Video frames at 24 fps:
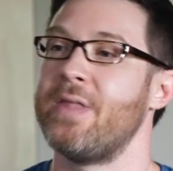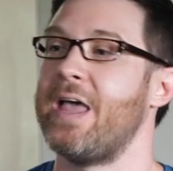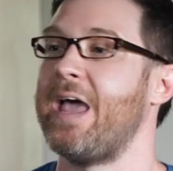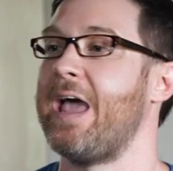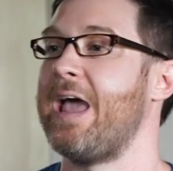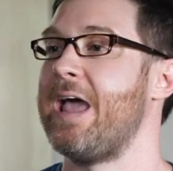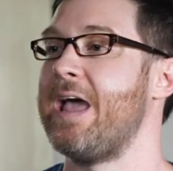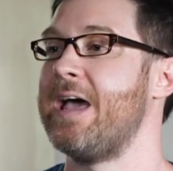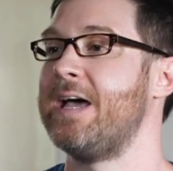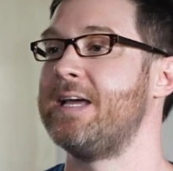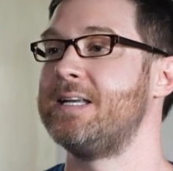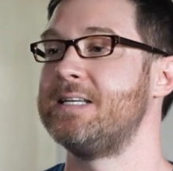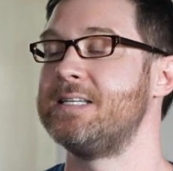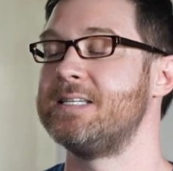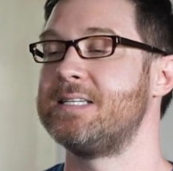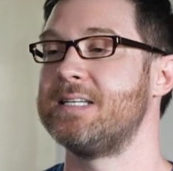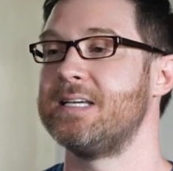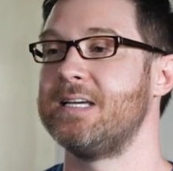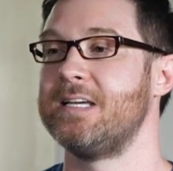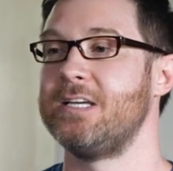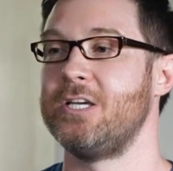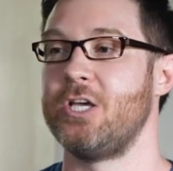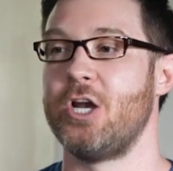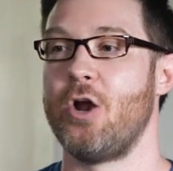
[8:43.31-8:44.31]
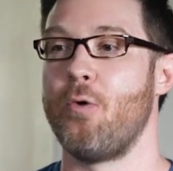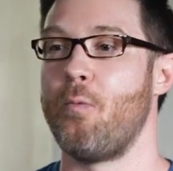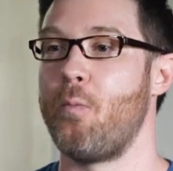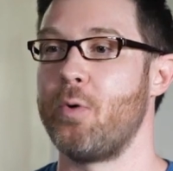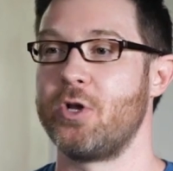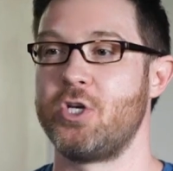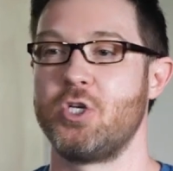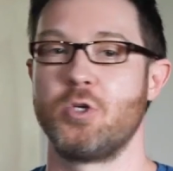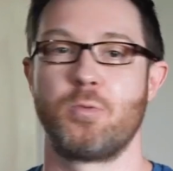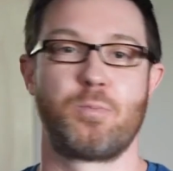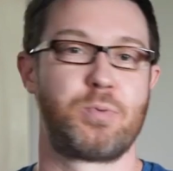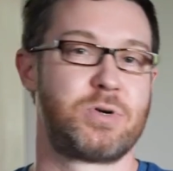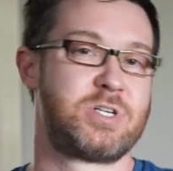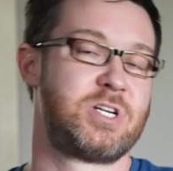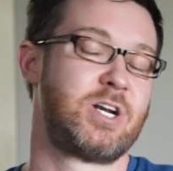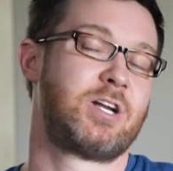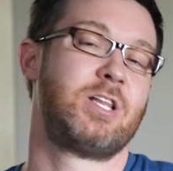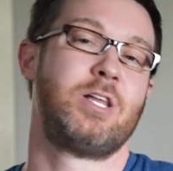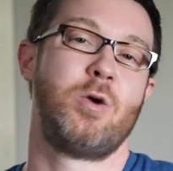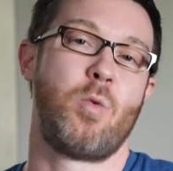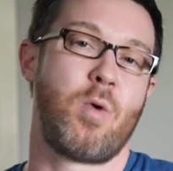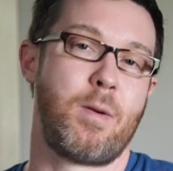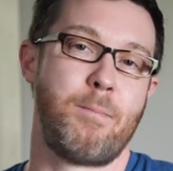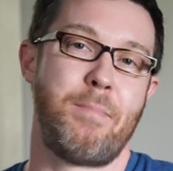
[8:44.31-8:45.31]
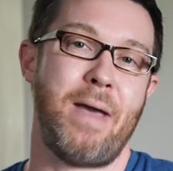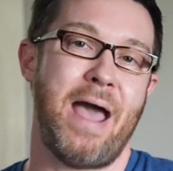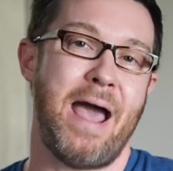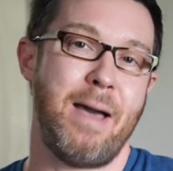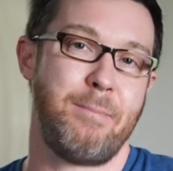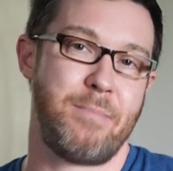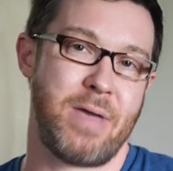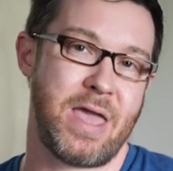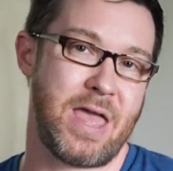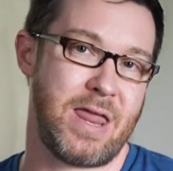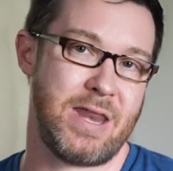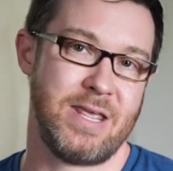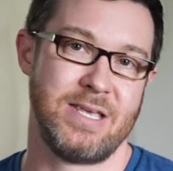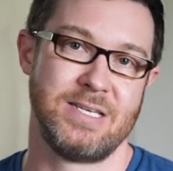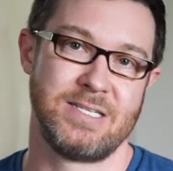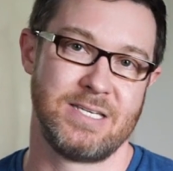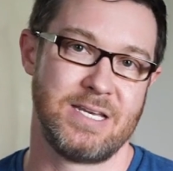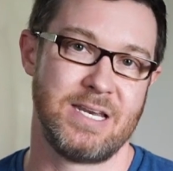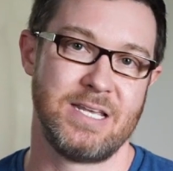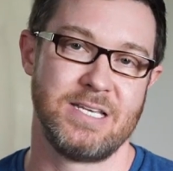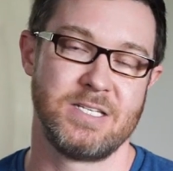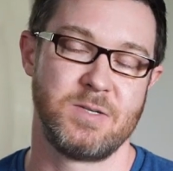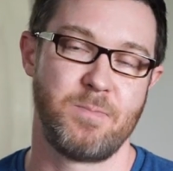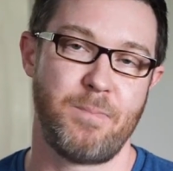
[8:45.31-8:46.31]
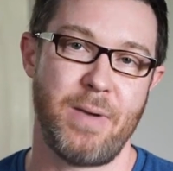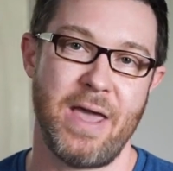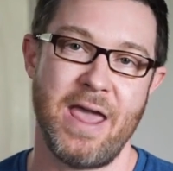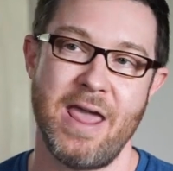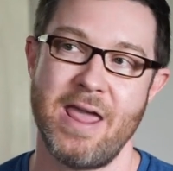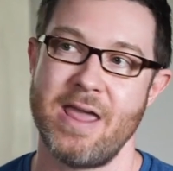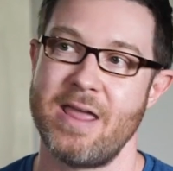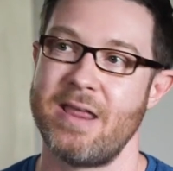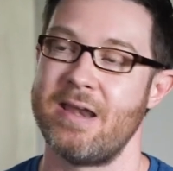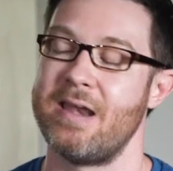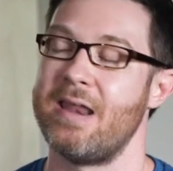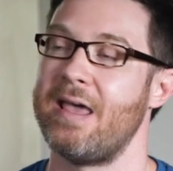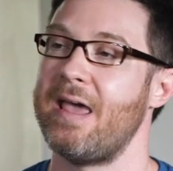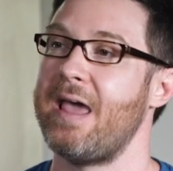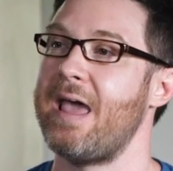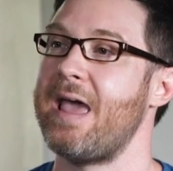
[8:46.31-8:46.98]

And, which is particularly where Batman is in his pain.